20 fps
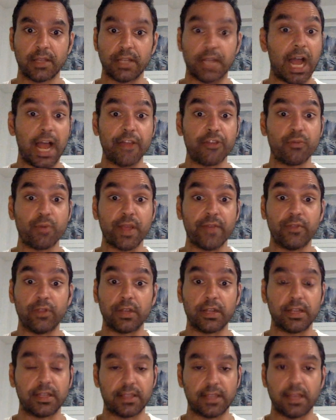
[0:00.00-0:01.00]
either way of
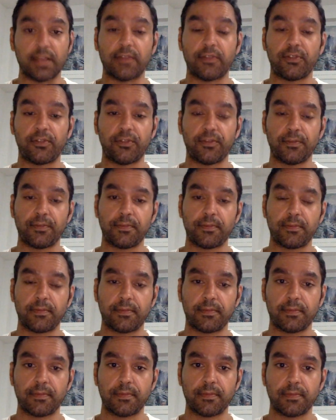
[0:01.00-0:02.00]
looking at things,
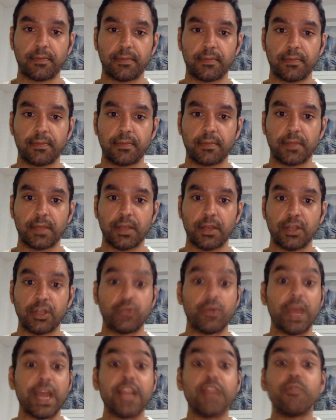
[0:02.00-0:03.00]

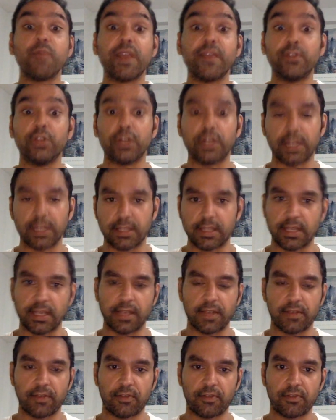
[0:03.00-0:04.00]
to any way of looking at
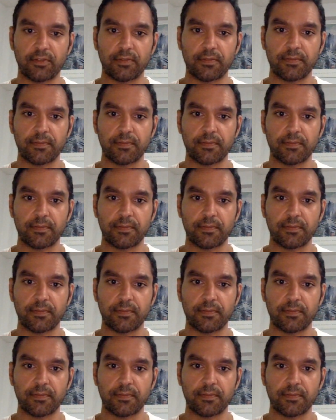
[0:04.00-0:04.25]
things.